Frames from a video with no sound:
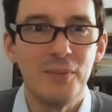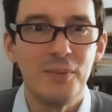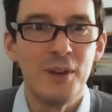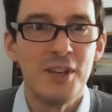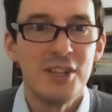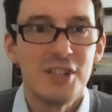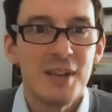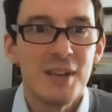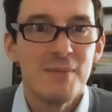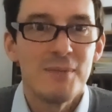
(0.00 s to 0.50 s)
we
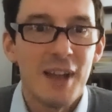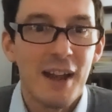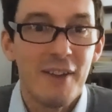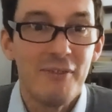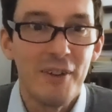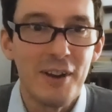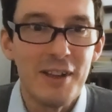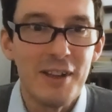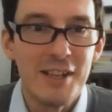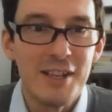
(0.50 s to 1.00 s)
seem to have
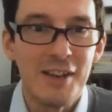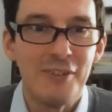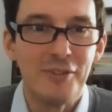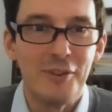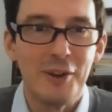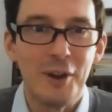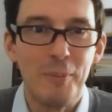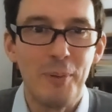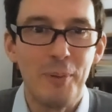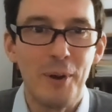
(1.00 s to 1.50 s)
very
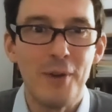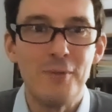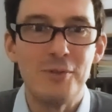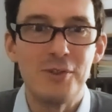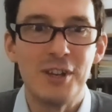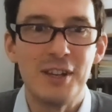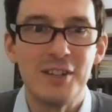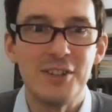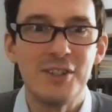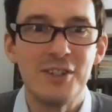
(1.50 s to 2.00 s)
different
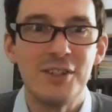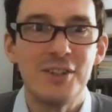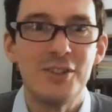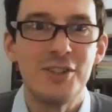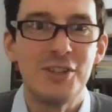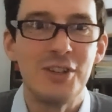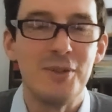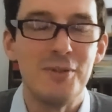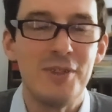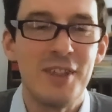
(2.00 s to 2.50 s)
approaches
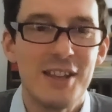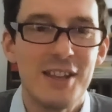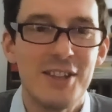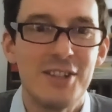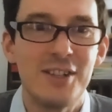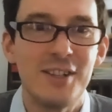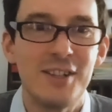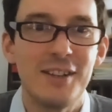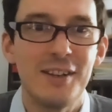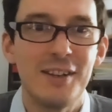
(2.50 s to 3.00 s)
to
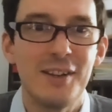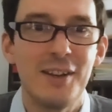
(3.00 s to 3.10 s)
this